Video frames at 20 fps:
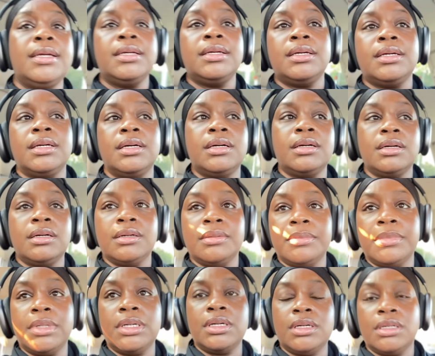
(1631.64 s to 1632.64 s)

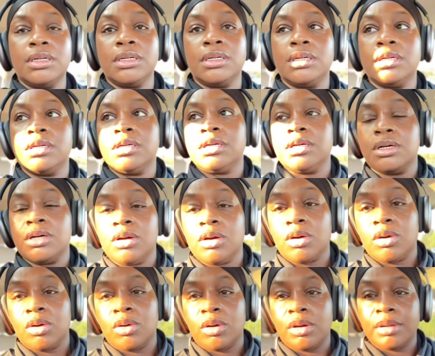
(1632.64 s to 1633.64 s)
am
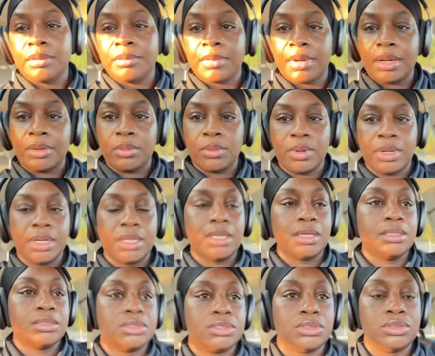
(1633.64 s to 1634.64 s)
on my
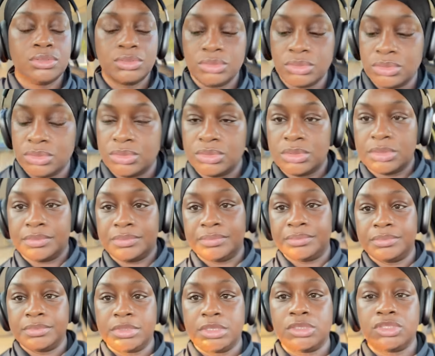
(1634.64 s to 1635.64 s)
way to
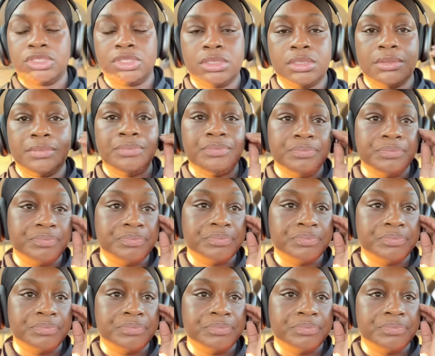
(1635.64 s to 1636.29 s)
the gym